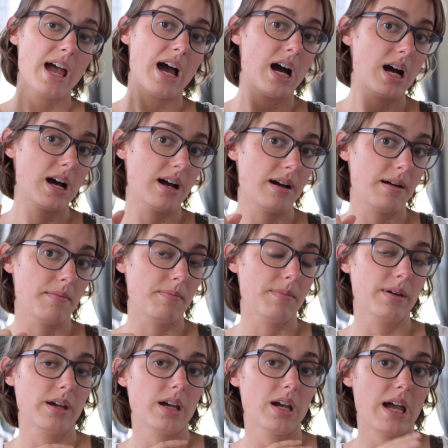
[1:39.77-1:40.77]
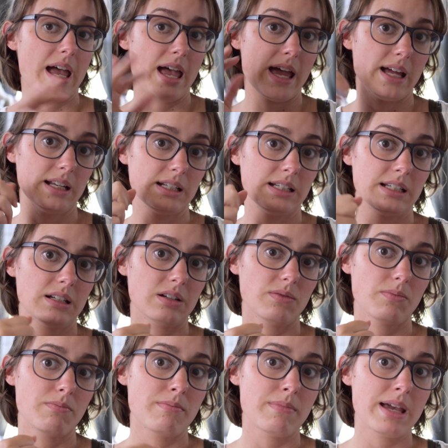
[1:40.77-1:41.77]
and
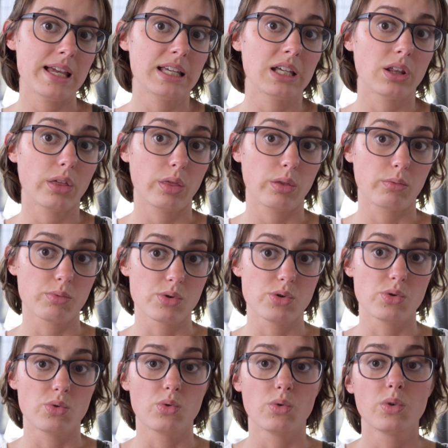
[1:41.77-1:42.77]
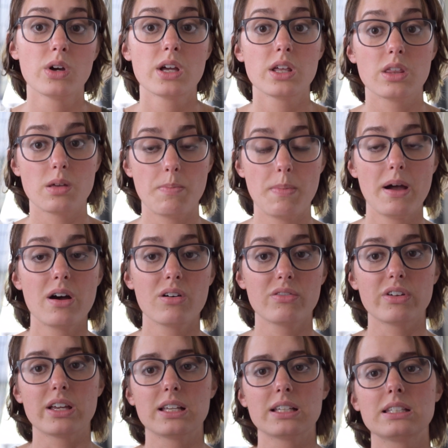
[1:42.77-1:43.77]
make it through the
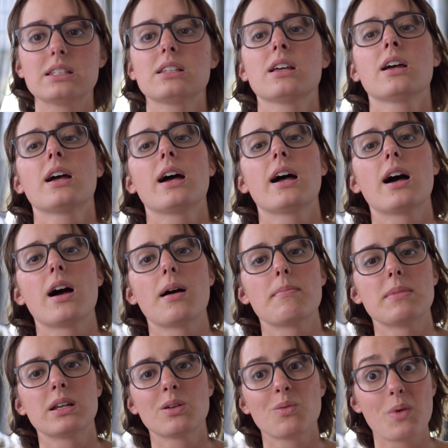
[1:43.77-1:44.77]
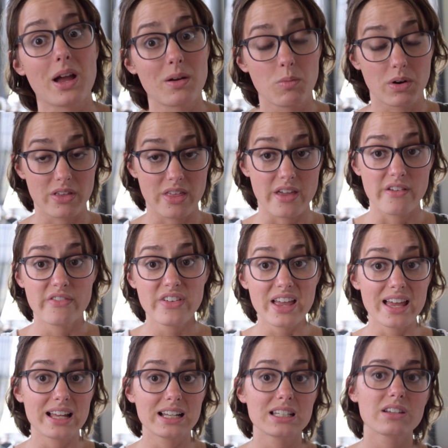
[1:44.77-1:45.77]
pelvis in a way where they
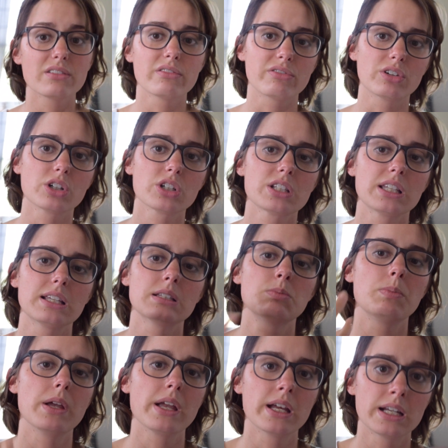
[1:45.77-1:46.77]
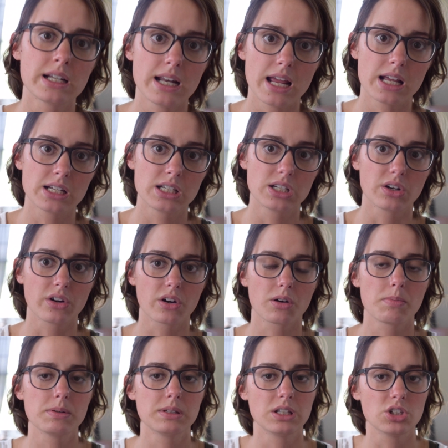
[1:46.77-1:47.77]
fit versus being in an
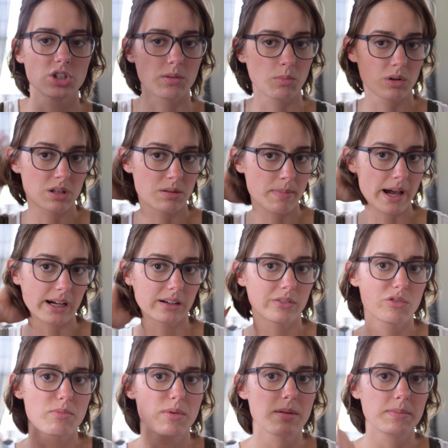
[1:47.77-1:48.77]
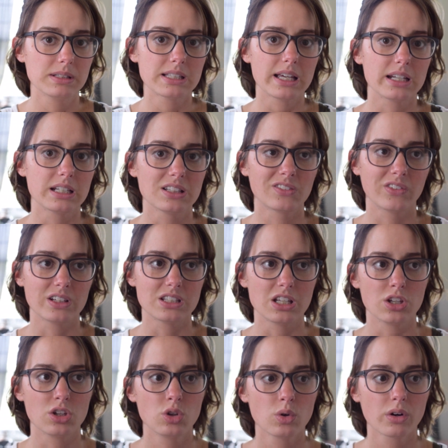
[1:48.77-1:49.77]
anterior position where the back of the baby's head is
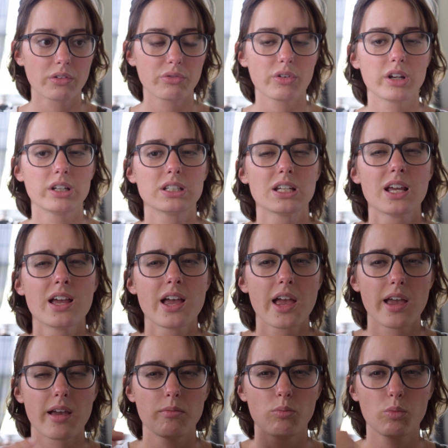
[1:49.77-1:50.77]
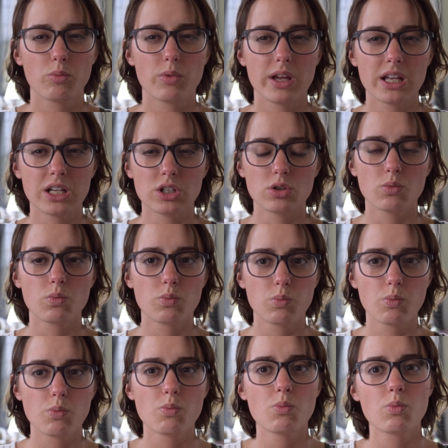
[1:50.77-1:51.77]
facing your front, in
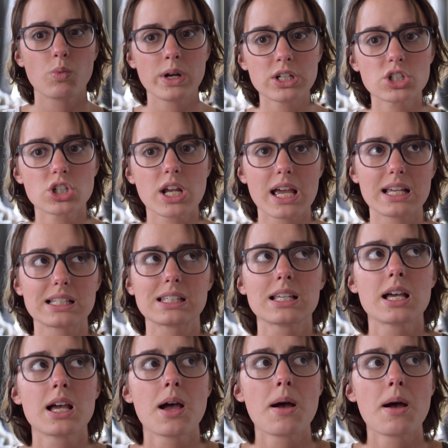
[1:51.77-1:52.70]
which case